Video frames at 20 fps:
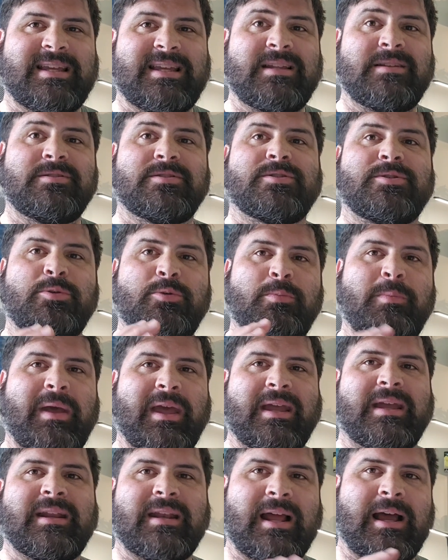into
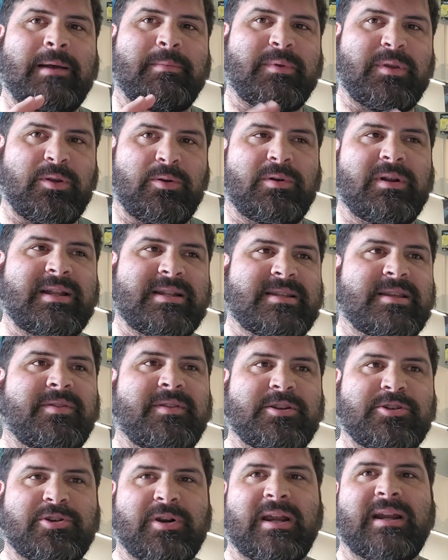Mega Knob units and
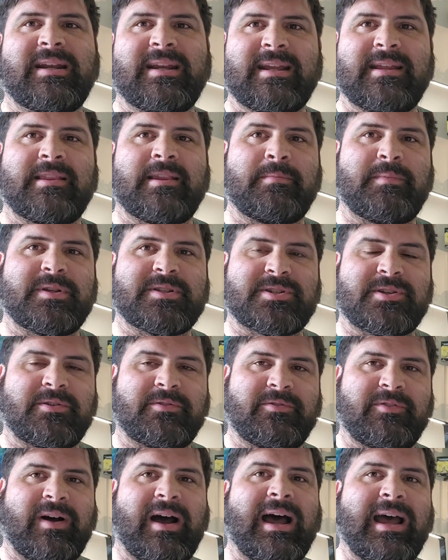then trying to get them to
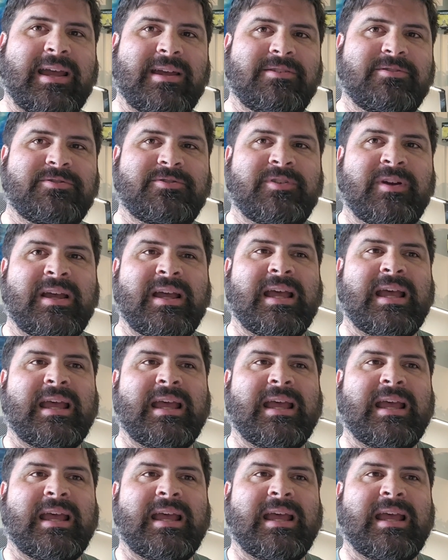survive